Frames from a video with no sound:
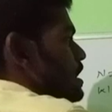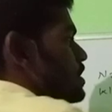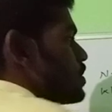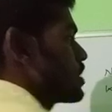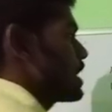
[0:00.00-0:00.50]

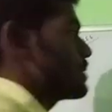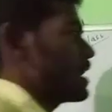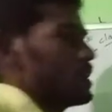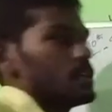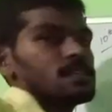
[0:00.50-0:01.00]
2,
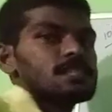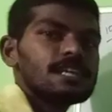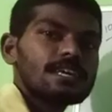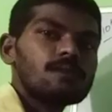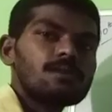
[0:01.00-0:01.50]

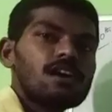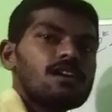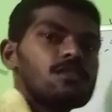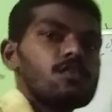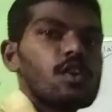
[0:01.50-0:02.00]
3,
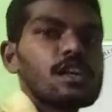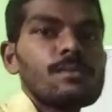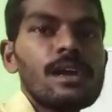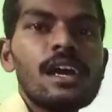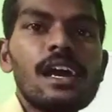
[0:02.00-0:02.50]
4,
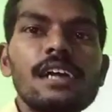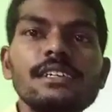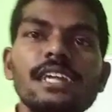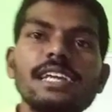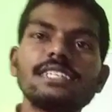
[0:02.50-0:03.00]

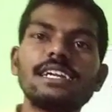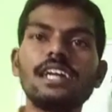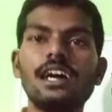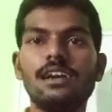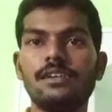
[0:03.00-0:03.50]
and
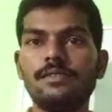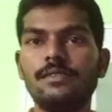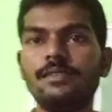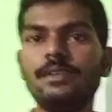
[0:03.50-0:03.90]
etc.